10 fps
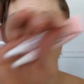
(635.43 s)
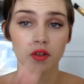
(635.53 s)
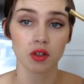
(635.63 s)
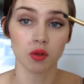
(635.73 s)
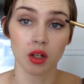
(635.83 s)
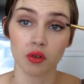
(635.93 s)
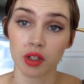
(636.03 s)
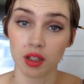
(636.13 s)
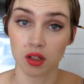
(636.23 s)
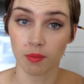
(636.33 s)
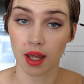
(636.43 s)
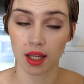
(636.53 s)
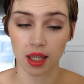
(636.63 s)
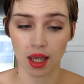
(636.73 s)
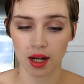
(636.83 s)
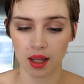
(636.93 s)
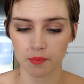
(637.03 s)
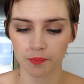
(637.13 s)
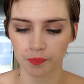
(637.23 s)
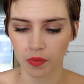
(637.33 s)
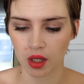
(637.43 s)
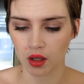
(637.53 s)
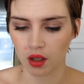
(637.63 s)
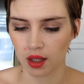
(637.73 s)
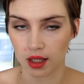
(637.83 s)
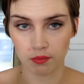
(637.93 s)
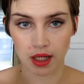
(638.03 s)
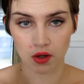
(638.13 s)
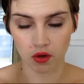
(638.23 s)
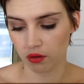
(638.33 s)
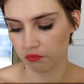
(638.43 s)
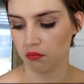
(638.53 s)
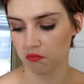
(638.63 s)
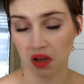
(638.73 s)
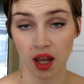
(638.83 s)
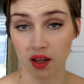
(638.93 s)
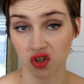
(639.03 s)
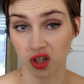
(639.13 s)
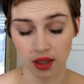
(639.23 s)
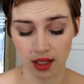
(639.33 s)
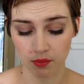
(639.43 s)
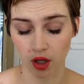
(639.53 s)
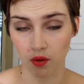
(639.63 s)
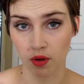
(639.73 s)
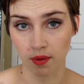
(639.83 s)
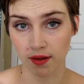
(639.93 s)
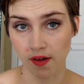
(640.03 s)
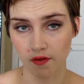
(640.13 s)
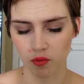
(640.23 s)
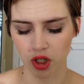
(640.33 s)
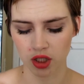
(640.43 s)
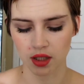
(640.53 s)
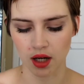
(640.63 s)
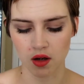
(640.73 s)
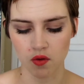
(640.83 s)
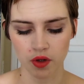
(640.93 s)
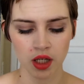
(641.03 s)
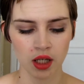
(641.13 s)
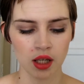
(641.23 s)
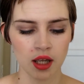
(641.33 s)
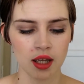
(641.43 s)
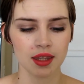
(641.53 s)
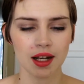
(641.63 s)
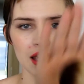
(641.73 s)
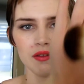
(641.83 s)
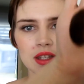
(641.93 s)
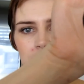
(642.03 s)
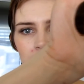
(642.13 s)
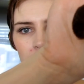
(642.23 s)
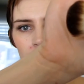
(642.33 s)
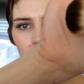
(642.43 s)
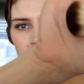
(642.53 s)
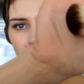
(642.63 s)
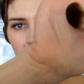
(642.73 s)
for doing a really dramatic cat eye in powder. That's probably one of my favorite brushes I own. Then I have this little brush. I